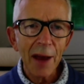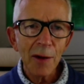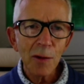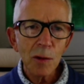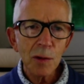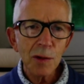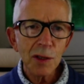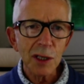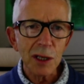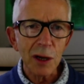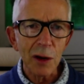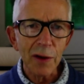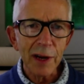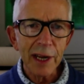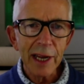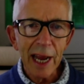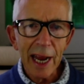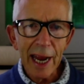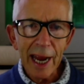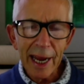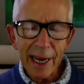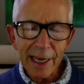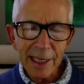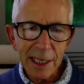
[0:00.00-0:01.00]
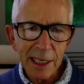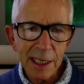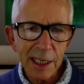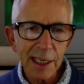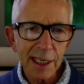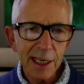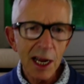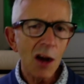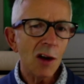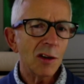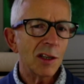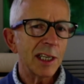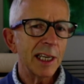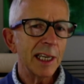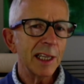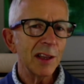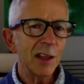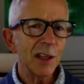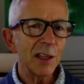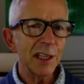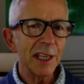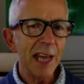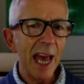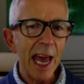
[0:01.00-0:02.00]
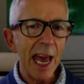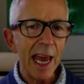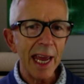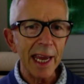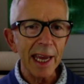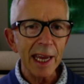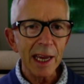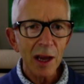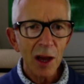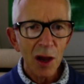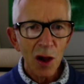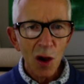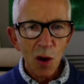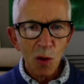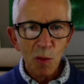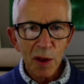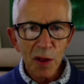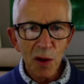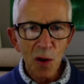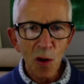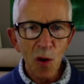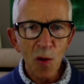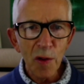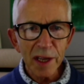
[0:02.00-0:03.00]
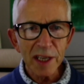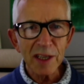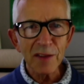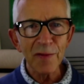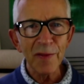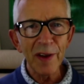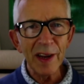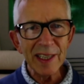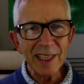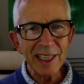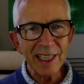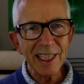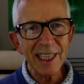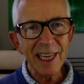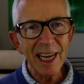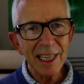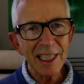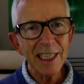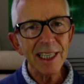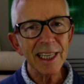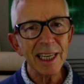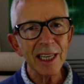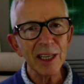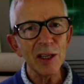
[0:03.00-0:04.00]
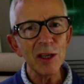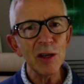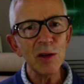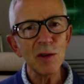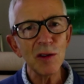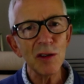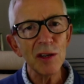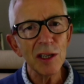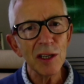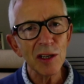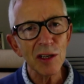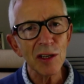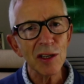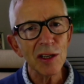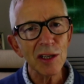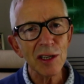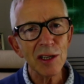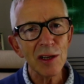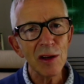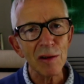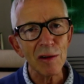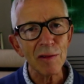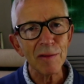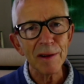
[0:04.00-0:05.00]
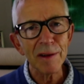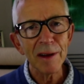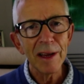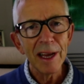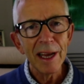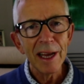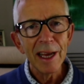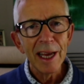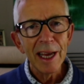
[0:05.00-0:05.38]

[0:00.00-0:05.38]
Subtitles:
and also it's starting the day with all this fantastic nutritious stuff